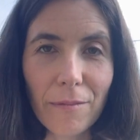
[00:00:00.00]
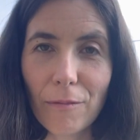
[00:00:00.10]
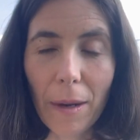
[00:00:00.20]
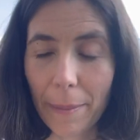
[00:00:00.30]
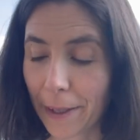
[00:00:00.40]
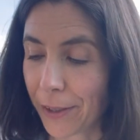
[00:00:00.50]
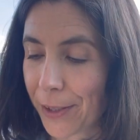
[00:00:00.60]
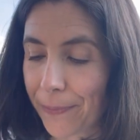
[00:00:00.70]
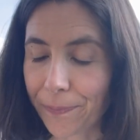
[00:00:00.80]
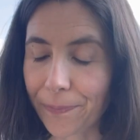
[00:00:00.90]

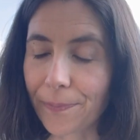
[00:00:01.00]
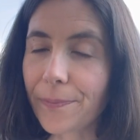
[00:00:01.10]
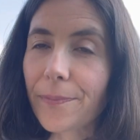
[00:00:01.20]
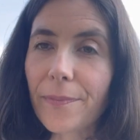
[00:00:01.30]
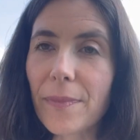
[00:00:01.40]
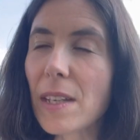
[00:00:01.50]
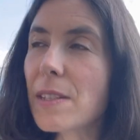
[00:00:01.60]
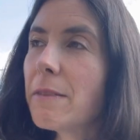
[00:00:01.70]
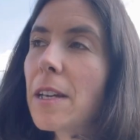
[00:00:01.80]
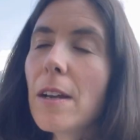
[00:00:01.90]
Rubbish.
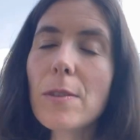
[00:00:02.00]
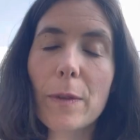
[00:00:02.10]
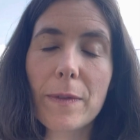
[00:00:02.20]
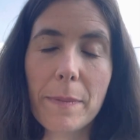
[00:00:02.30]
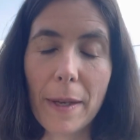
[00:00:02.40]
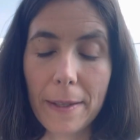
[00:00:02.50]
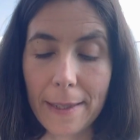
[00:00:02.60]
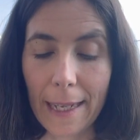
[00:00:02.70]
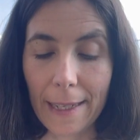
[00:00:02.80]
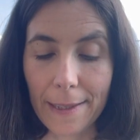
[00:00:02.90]
So he goes off to post
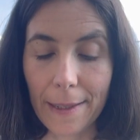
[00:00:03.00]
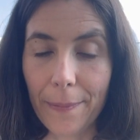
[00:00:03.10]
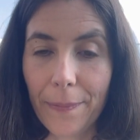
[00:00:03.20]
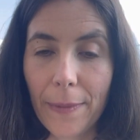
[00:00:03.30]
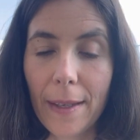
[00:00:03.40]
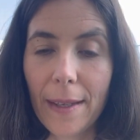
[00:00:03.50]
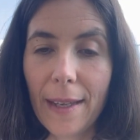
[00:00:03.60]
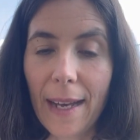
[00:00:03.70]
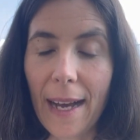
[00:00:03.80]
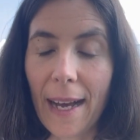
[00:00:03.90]
the letter,
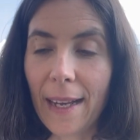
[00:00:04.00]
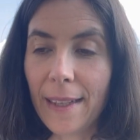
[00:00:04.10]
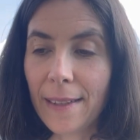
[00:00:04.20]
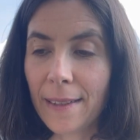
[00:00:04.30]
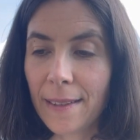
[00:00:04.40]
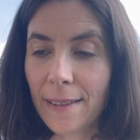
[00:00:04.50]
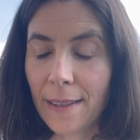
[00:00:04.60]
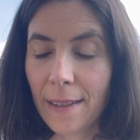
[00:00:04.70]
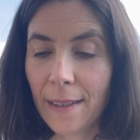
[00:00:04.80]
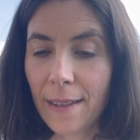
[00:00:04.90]
and
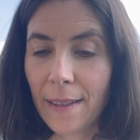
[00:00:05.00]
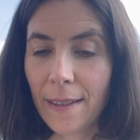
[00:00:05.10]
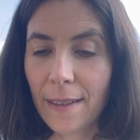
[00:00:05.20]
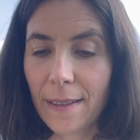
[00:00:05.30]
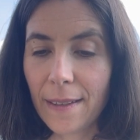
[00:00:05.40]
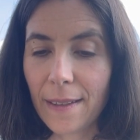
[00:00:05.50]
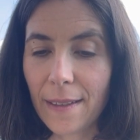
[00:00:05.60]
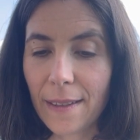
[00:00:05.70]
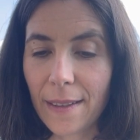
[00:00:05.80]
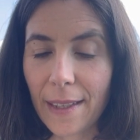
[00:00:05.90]

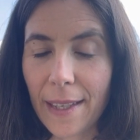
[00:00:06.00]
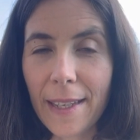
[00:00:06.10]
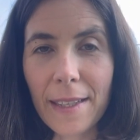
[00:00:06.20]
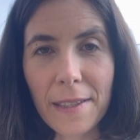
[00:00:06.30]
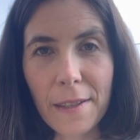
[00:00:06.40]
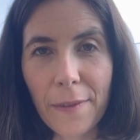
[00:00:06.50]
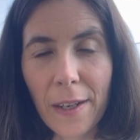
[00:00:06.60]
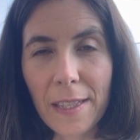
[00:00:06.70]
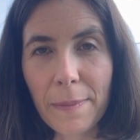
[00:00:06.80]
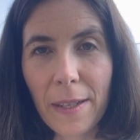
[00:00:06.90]
he gets to the
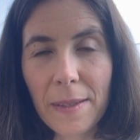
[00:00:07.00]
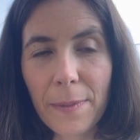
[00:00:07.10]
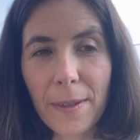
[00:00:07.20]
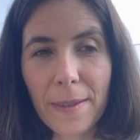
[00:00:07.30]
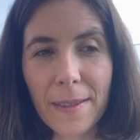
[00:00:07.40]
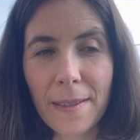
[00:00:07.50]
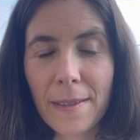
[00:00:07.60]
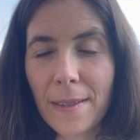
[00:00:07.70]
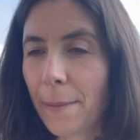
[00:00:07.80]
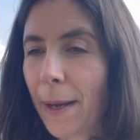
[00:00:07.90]
first postbox,
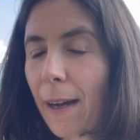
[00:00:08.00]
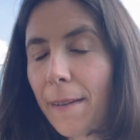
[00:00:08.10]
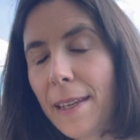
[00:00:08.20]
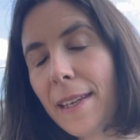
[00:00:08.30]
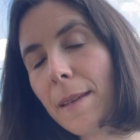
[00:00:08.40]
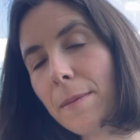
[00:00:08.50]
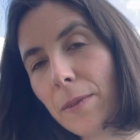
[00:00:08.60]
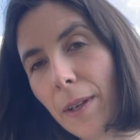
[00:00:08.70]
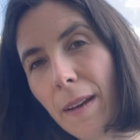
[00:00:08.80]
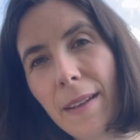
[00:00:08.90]
and somehow he keeps
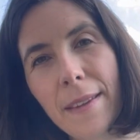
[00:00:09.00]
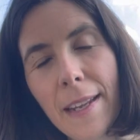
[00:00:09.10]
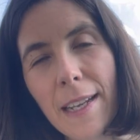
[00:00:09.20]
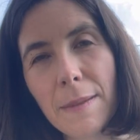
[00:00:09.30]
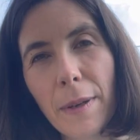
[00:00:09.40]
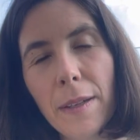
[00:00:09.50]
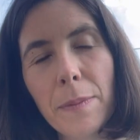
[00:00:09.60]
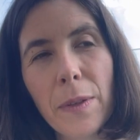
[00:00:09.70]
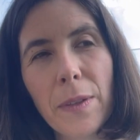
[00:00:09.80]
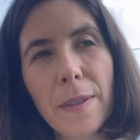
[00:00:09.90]
on going to the next
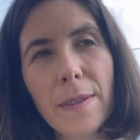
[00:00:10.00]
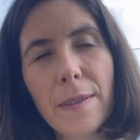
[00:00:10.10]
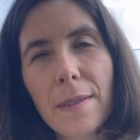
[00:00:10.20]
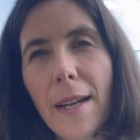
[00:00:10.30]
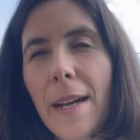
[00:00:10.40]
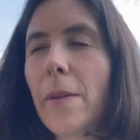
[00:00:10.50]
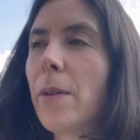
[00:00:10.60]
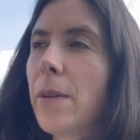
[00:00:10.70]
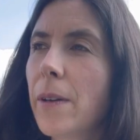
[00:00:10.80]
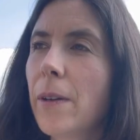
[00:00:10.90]
postbox, and
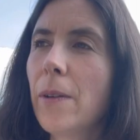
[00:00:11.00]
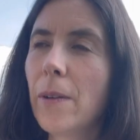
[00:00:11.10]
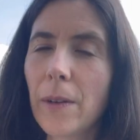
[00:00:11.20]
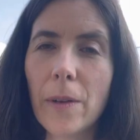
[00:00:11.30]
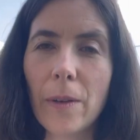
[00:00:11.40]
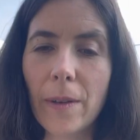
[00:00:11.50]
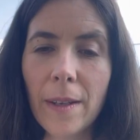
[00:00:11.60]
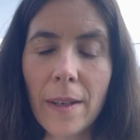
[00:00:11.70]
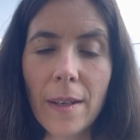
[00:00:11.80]
on and on and on.